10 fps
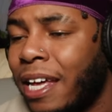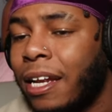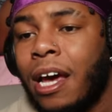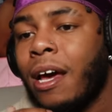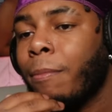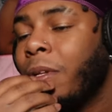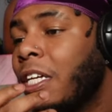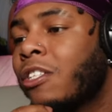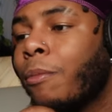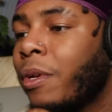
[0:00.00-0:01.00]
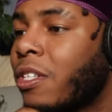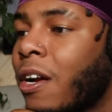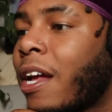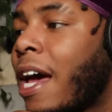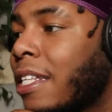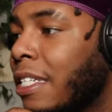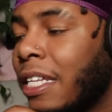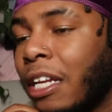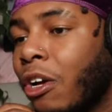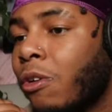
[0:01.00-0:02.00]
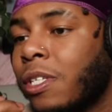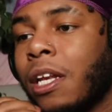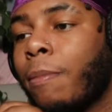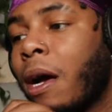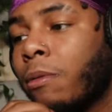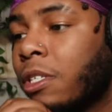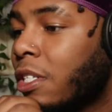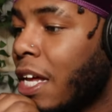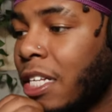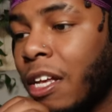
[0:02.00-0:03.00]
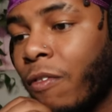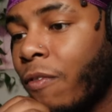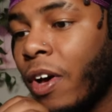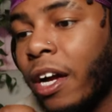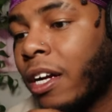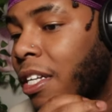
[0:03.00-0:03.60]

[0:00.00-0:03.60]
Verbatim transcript: And please don't be sarcastic and say the goal set in mind was to set himself on fire.